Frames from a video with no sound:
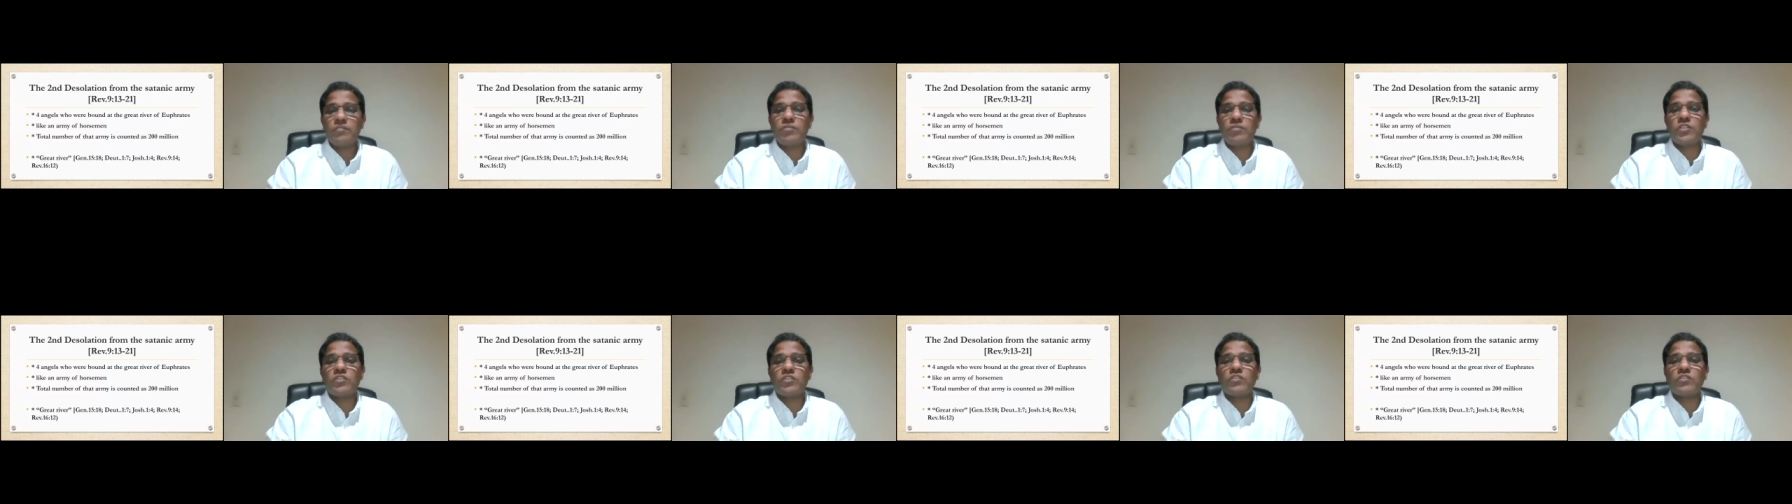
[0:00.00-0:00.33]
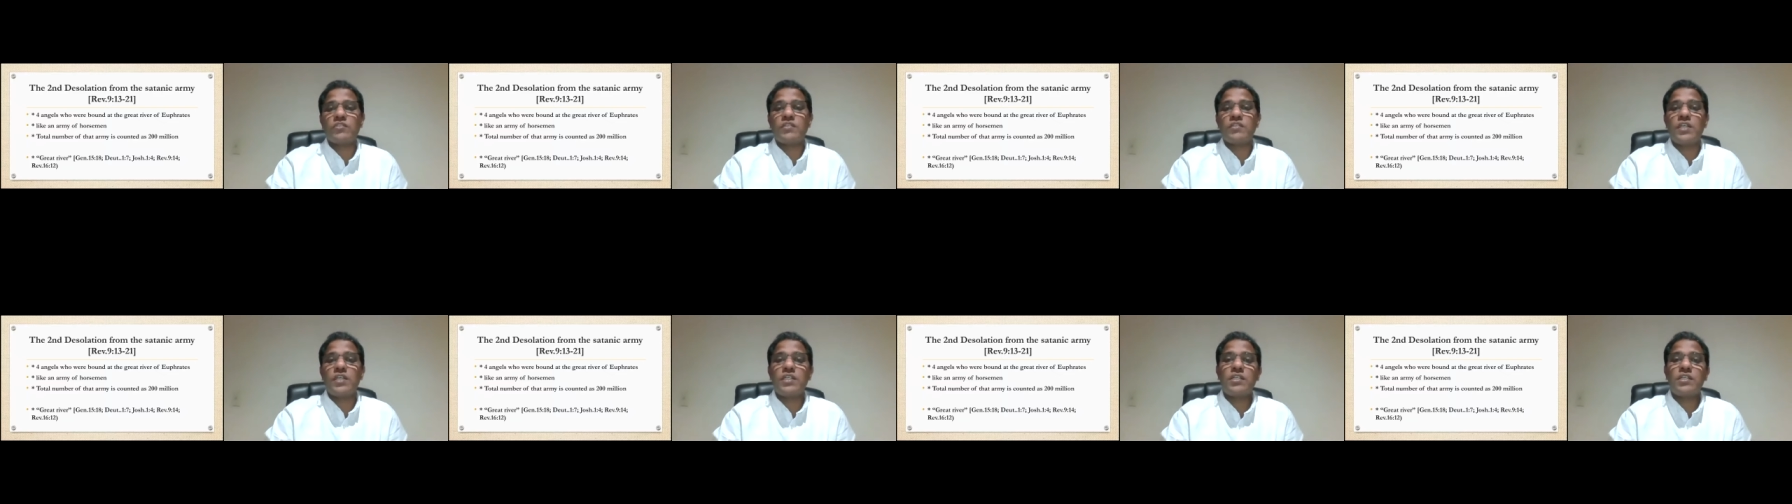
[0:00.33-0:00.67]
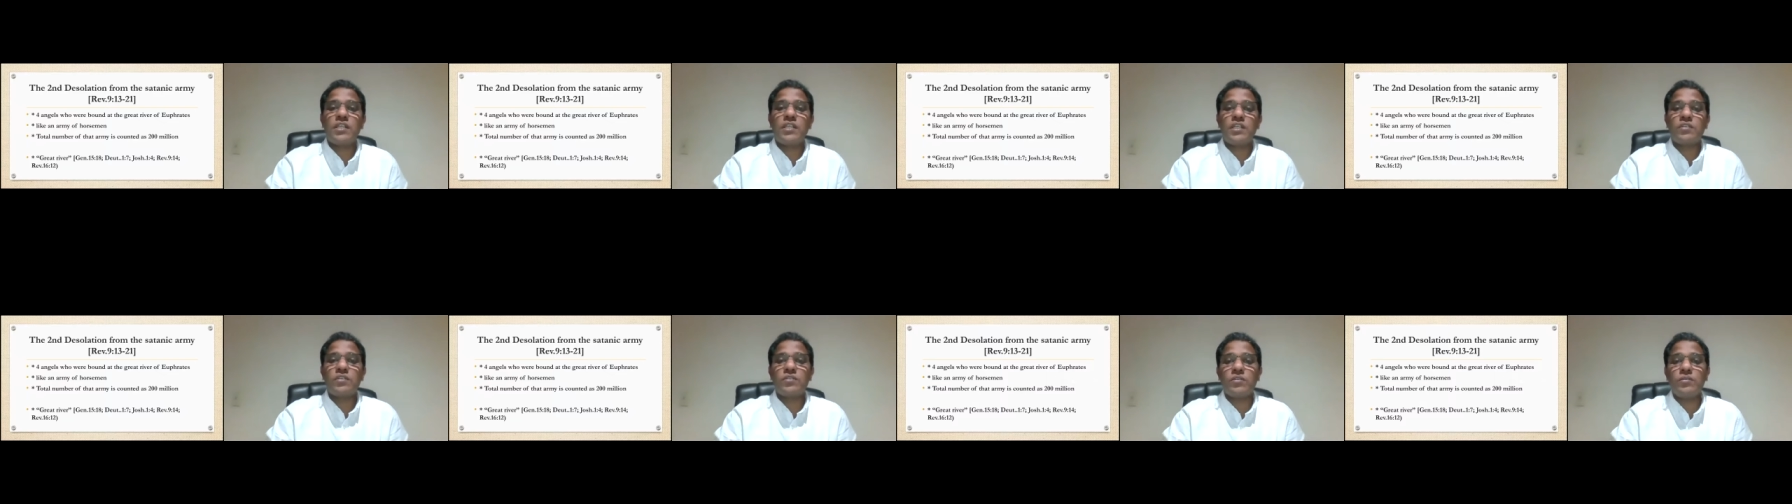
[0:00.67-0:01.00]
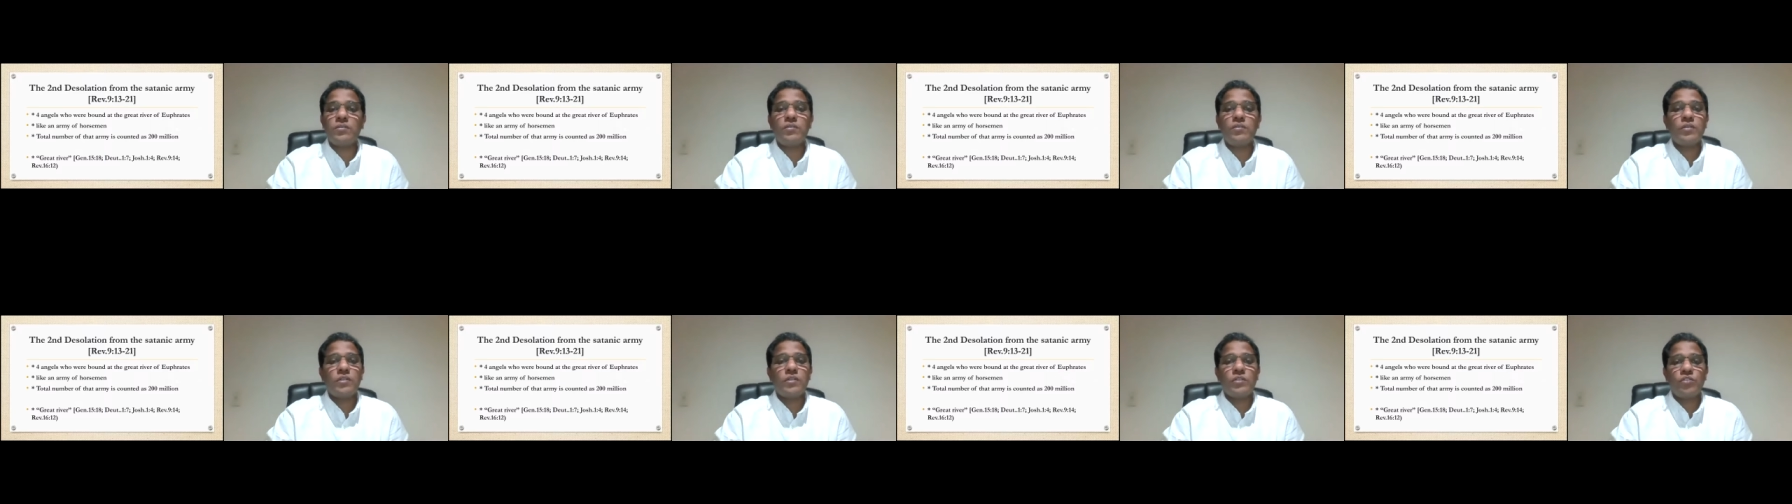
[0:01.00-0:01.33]
verses thirteen
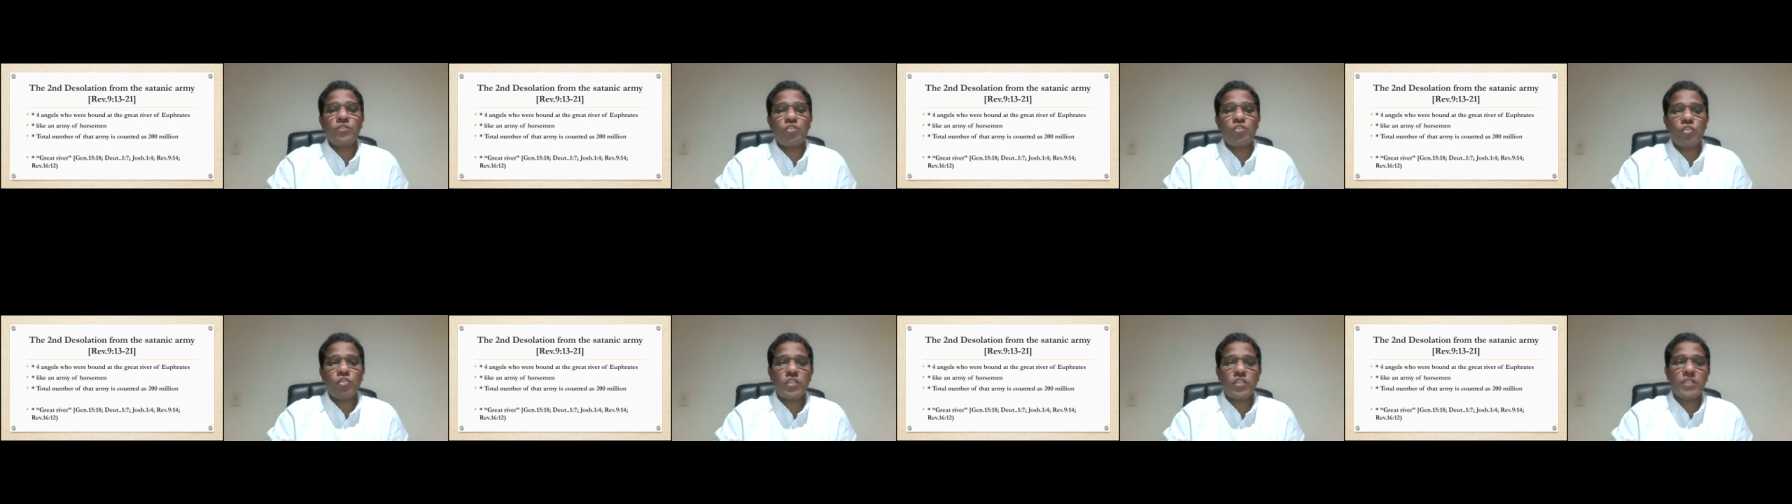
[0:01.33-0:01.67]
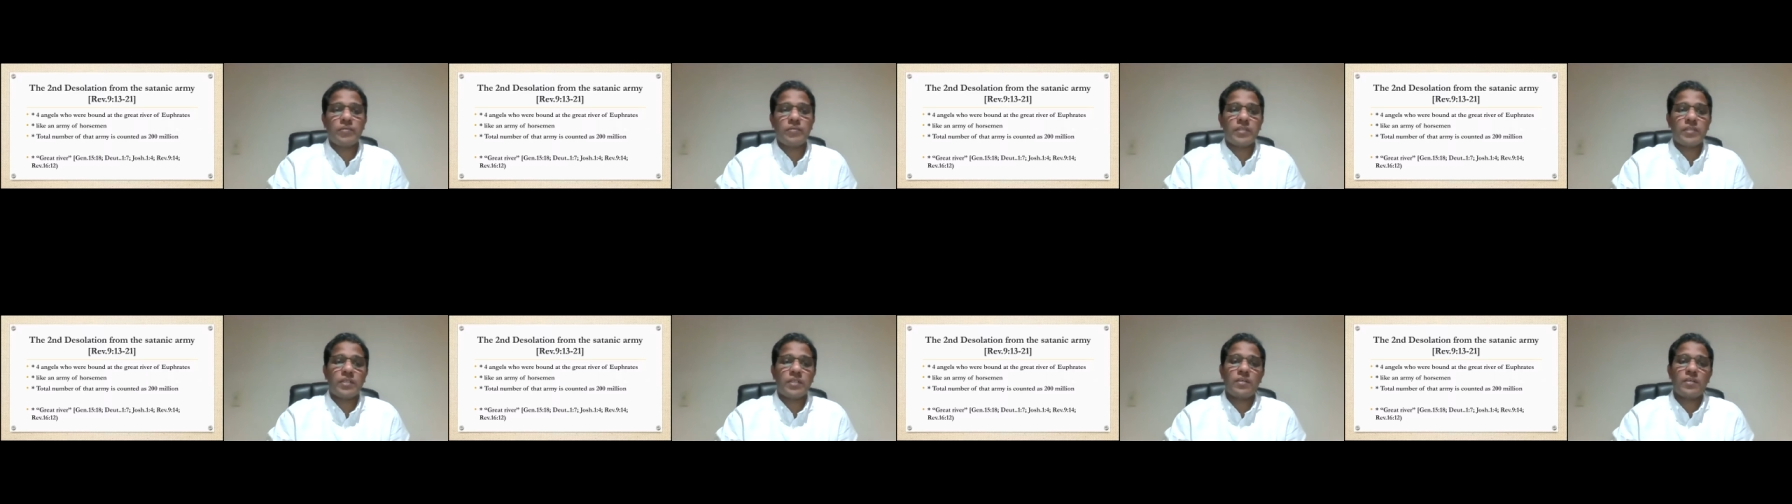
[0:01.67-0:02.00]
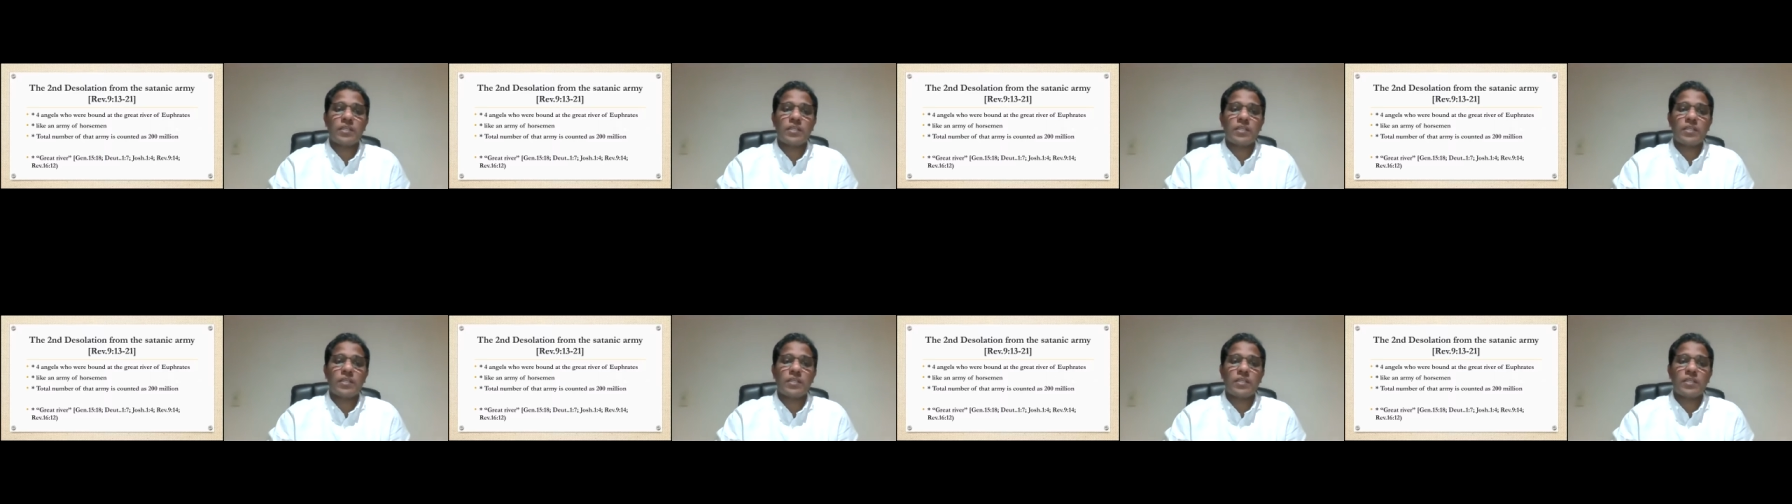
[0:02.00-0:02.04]
through 21.